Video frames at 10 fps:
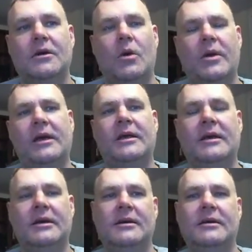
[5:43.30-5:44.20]
Okay,
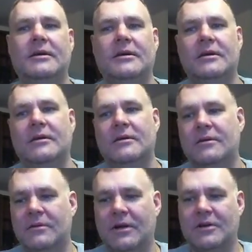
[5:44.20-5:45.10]

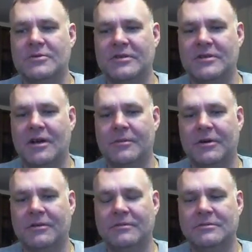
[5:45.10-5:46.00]
what else are we going to talk
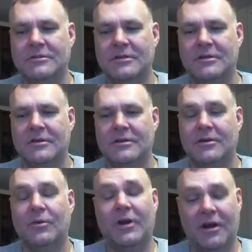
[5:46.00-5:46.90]
about?
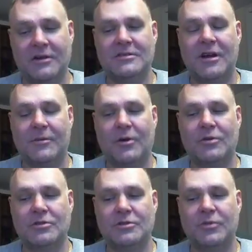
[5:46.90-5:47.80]
We are going to talk about
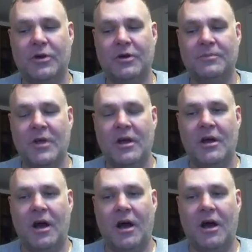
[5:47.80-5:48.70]
Rogue
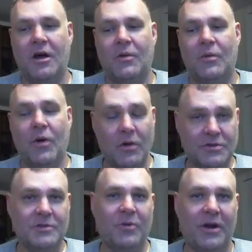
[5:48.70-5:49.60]
2.0.
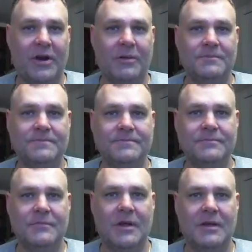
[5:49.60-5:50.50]
Rogue 2.0.
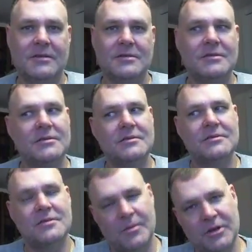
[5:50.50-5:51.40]

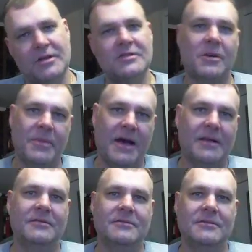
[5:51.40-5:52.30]
Some good, some
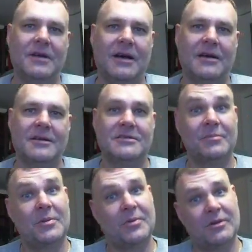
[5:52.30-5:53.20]
bad.
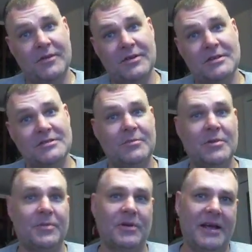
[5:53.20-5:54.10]
Some people love it, some
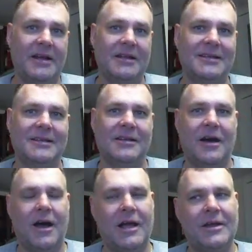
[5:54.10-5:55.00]
people hate it.
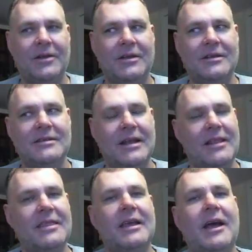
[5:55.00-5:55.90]
I
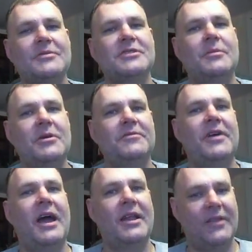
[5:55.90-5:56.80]
didn't think I was going to be a
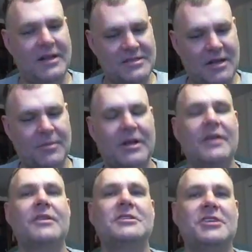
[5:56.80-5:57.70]
fan, and then I said I'm going to
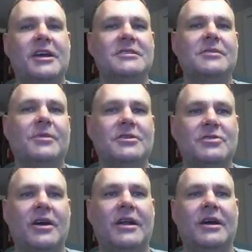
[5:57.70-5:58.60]
give it a chance. I'm going to
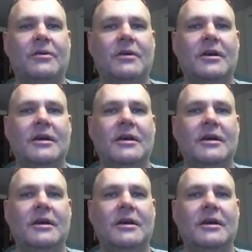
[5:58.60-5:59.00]
try it out.